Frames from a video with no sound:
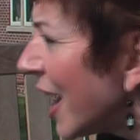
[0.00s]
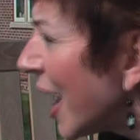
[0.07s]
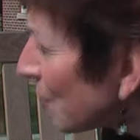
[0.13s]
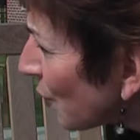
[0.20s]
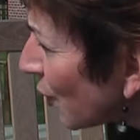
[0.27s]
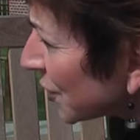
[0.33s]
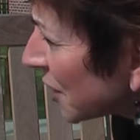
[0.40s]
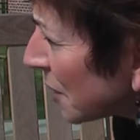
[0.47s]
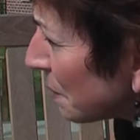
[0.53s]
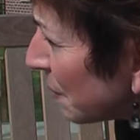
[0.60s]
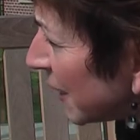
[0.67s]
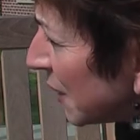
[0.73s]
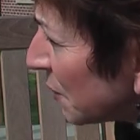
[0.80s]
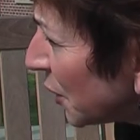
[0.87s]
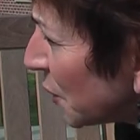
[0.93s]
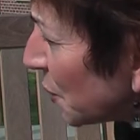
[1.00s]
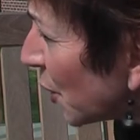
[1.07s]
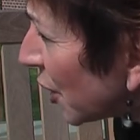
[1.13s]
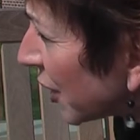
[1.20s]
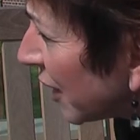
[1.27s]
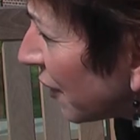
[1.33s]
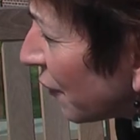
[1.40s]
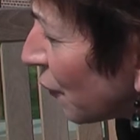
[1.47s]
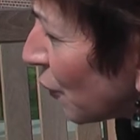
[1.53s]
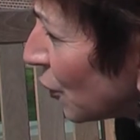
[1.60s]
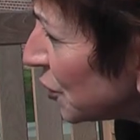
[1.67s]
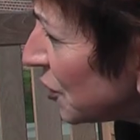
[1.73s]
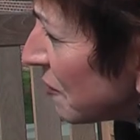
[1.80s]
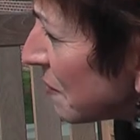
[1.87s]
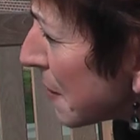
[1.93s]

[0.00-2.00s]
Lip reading: And what company were you working for? Do you